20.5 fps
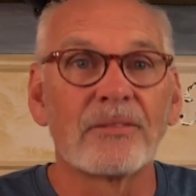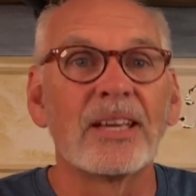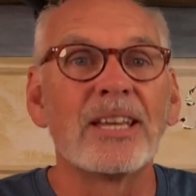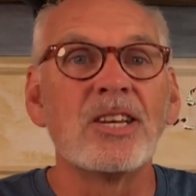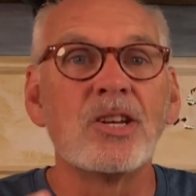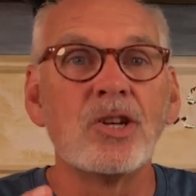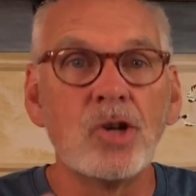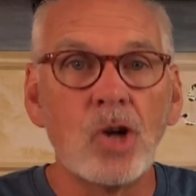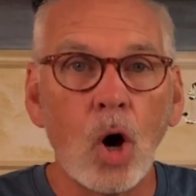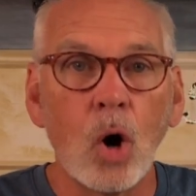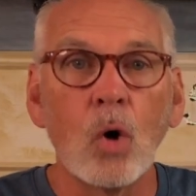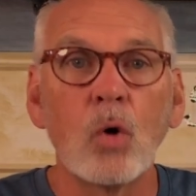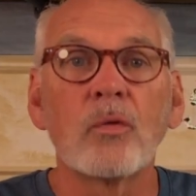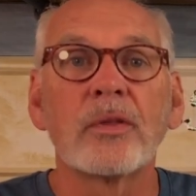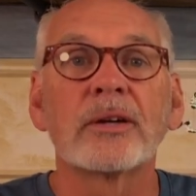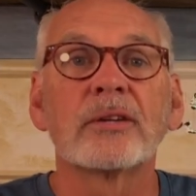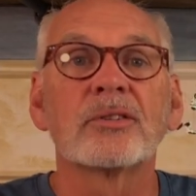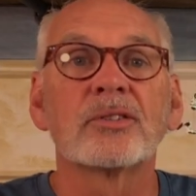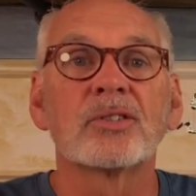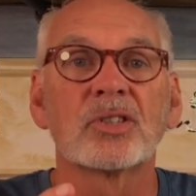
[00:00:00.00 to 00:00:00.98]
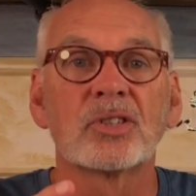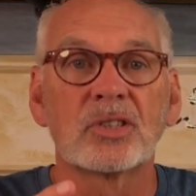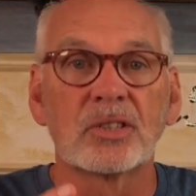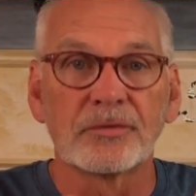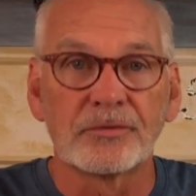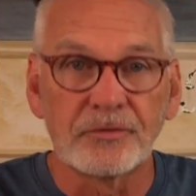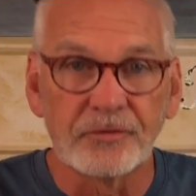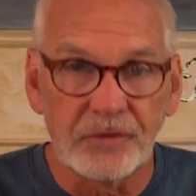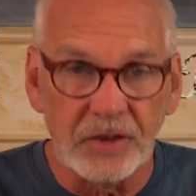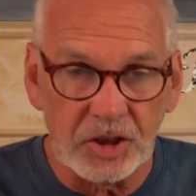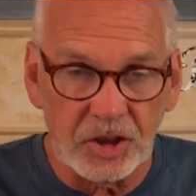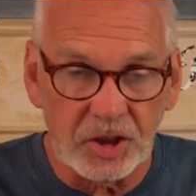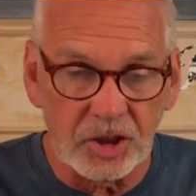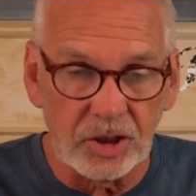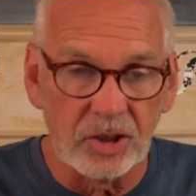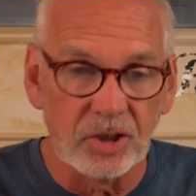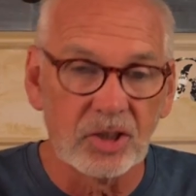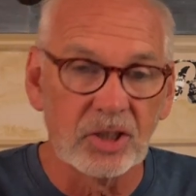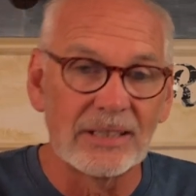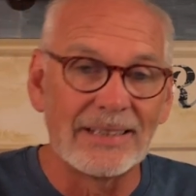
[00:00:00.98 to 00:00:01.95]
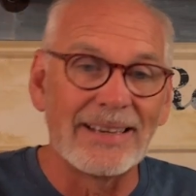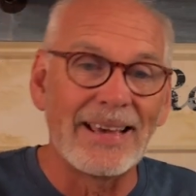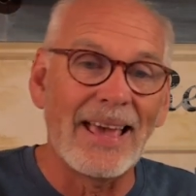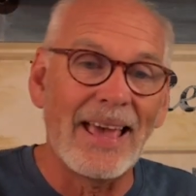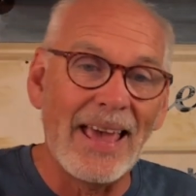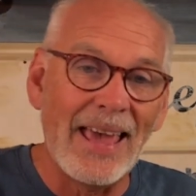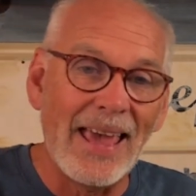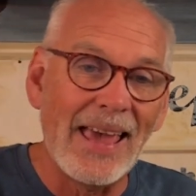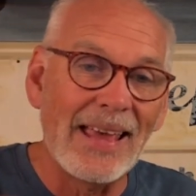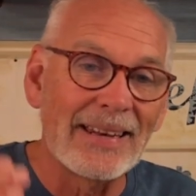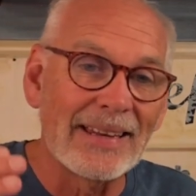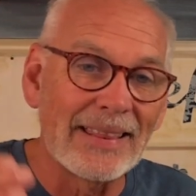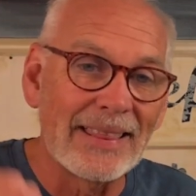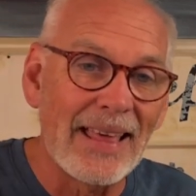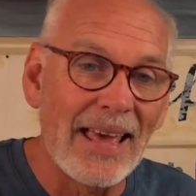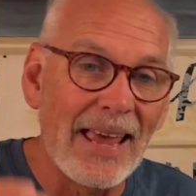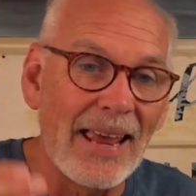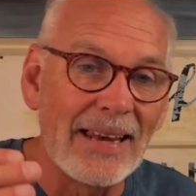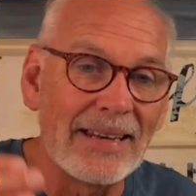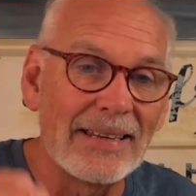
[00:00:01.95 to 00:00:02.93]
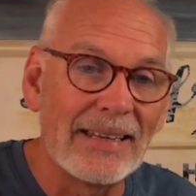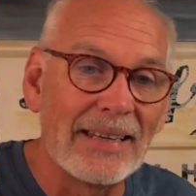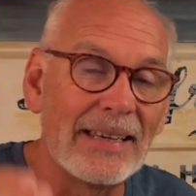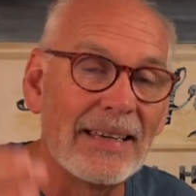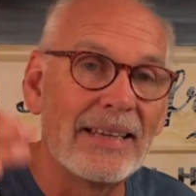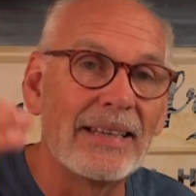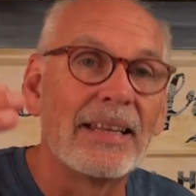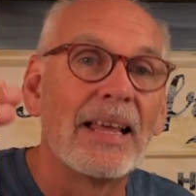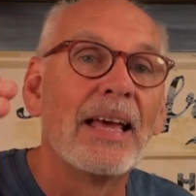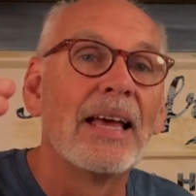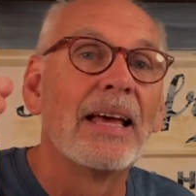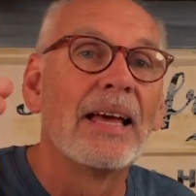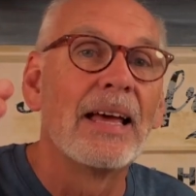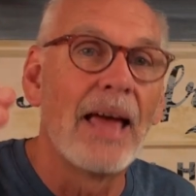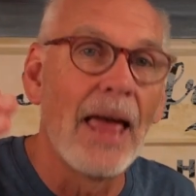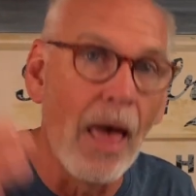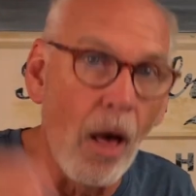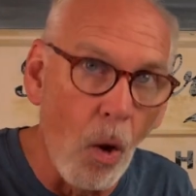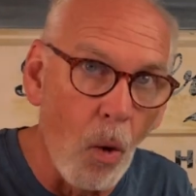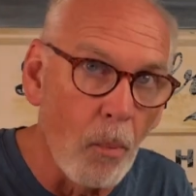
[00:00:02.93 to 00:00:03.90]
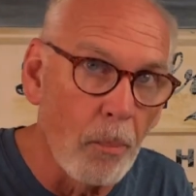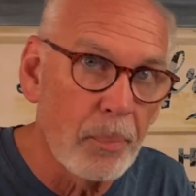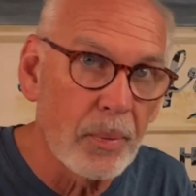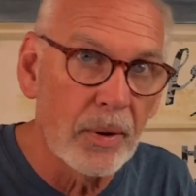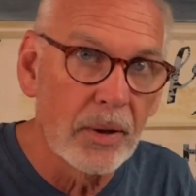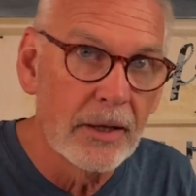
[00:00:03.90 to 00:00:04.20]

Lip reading: that know there is a deficiency and they need help.